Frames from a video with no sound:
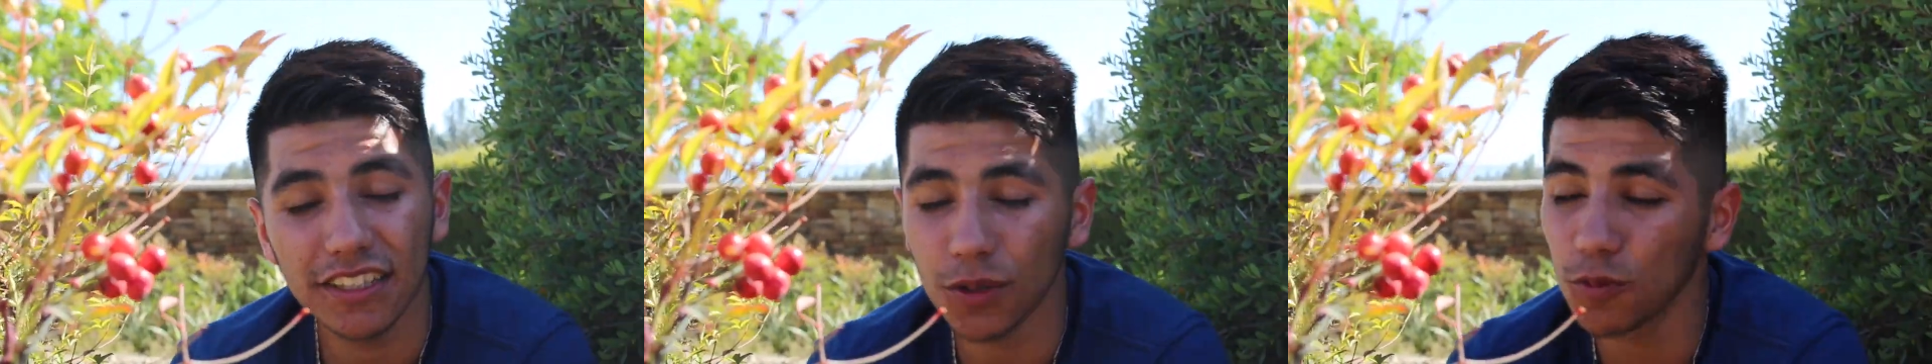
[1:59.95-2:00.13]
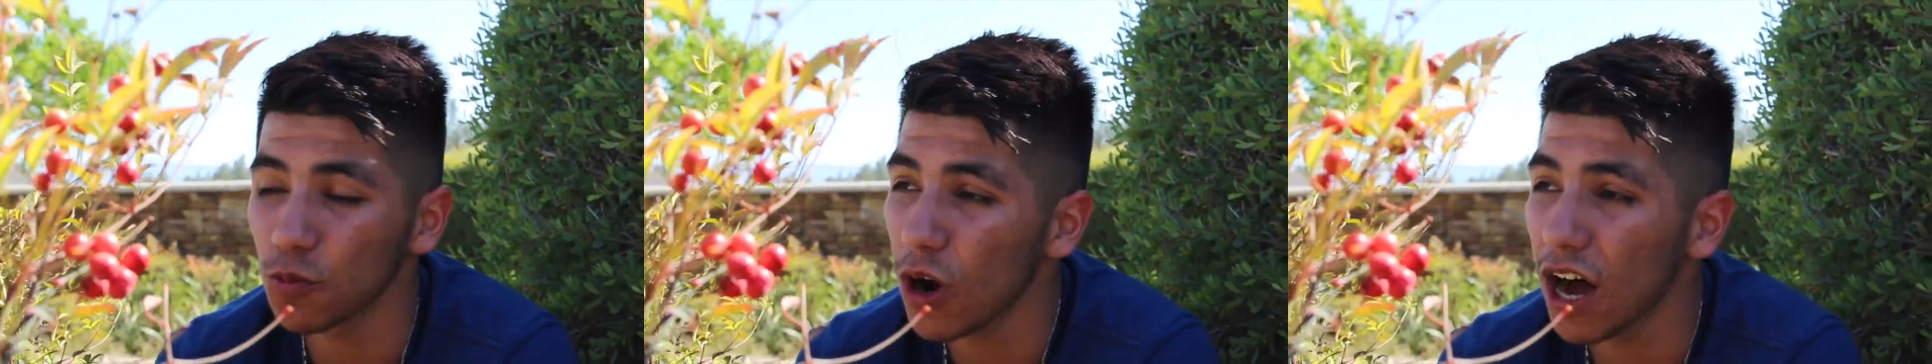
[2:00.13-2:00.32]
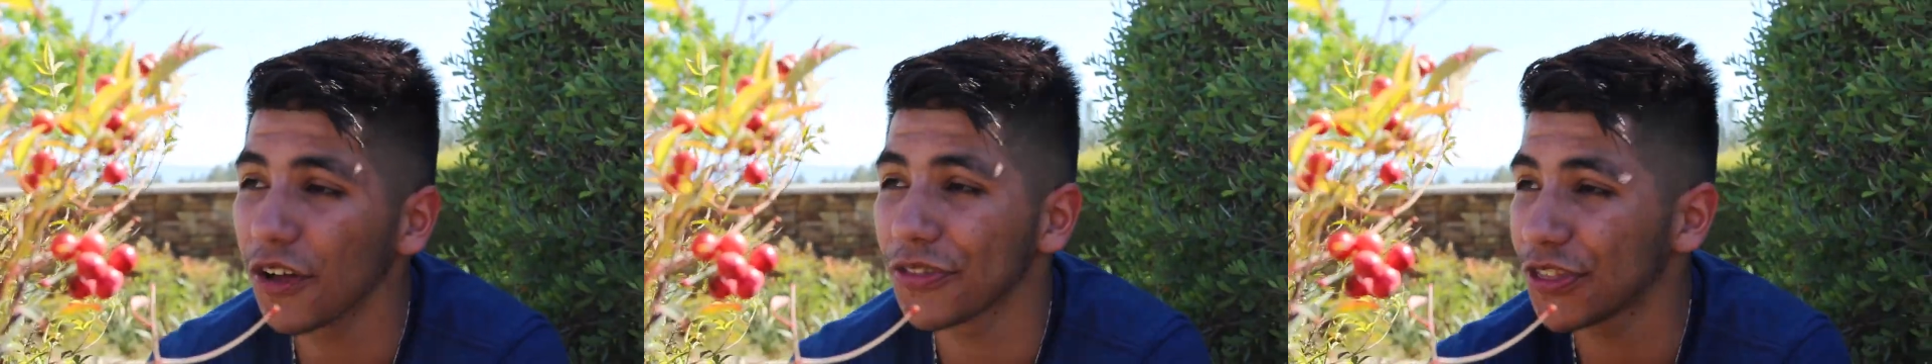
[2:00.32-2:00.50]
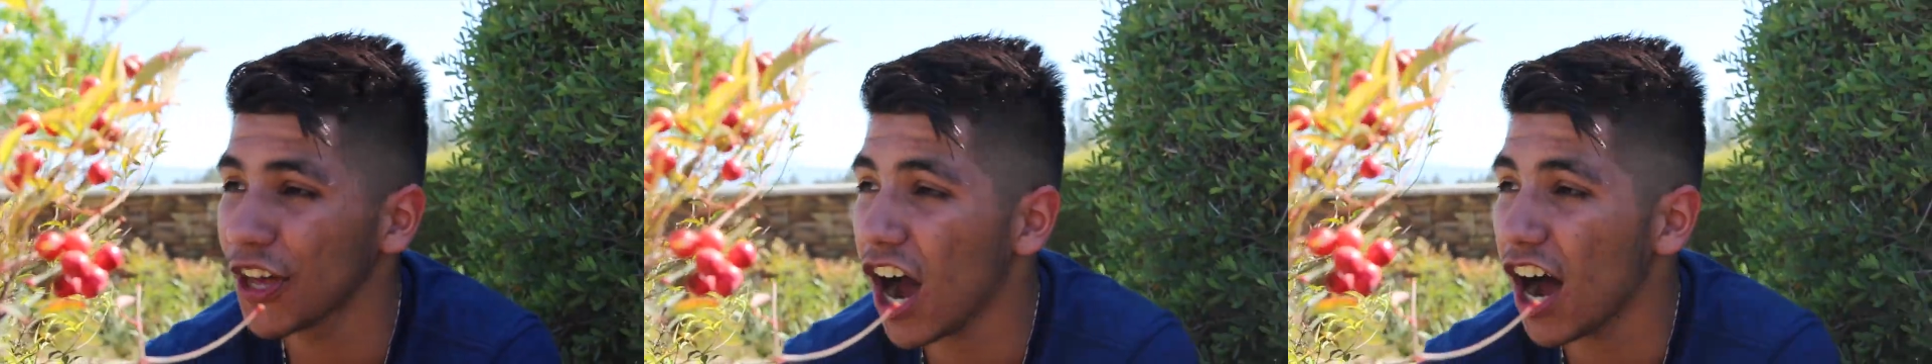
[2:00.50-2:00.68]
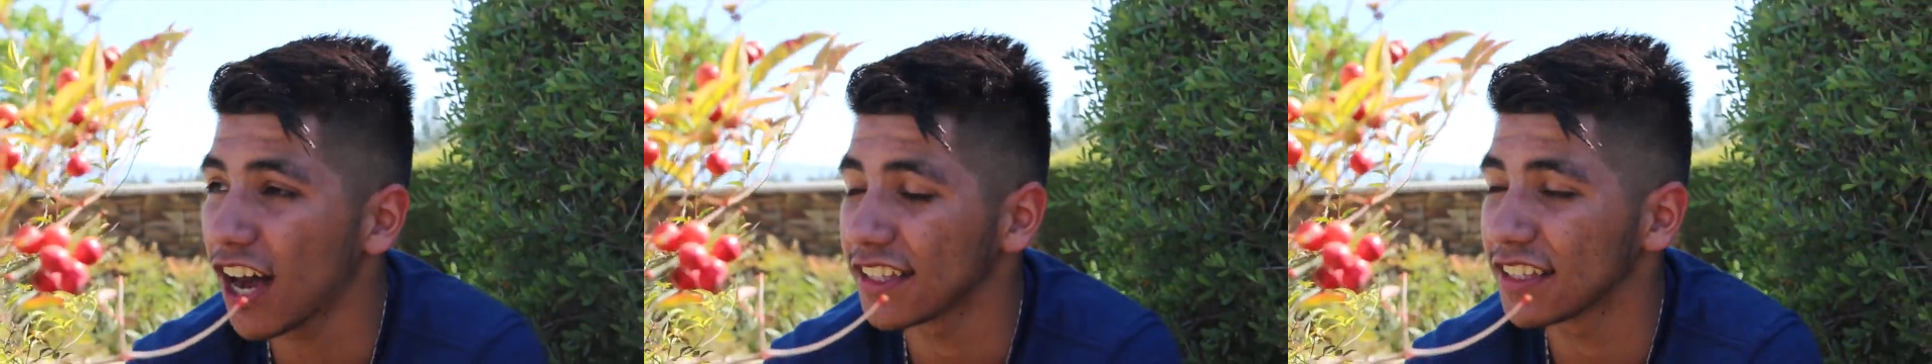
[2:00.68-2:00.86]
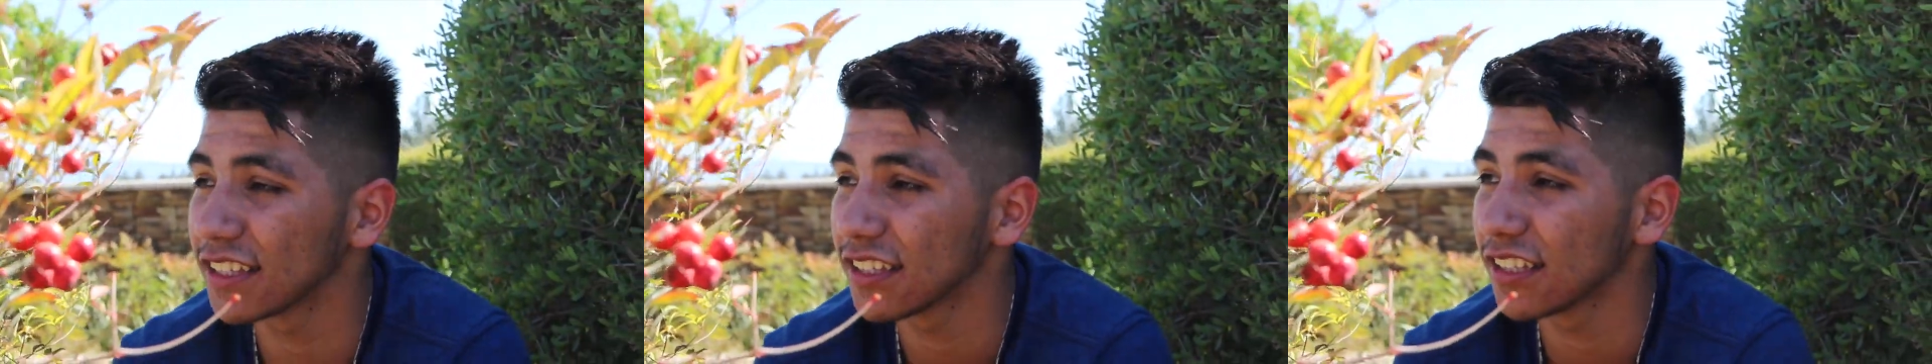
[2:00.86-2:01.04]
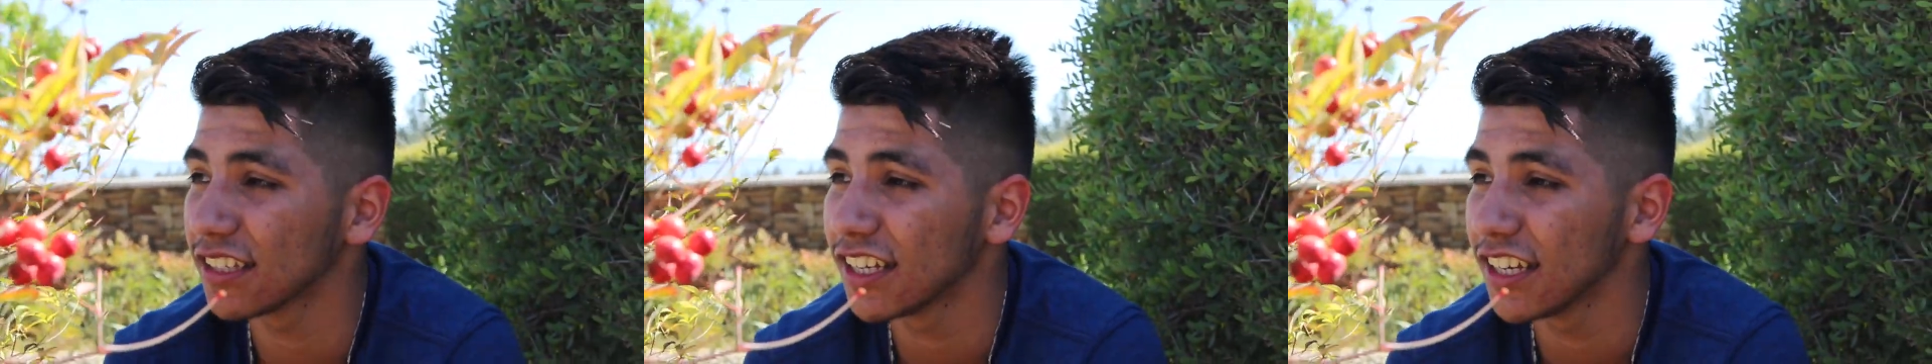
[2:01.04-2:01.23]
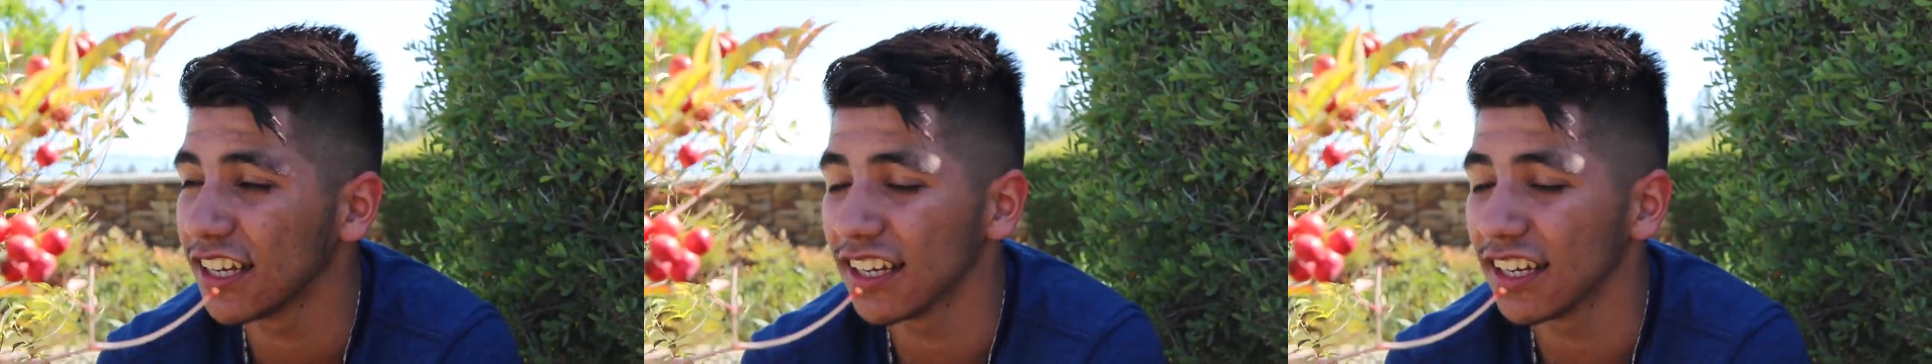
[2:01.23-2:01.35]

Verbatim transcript: some wild thoughts.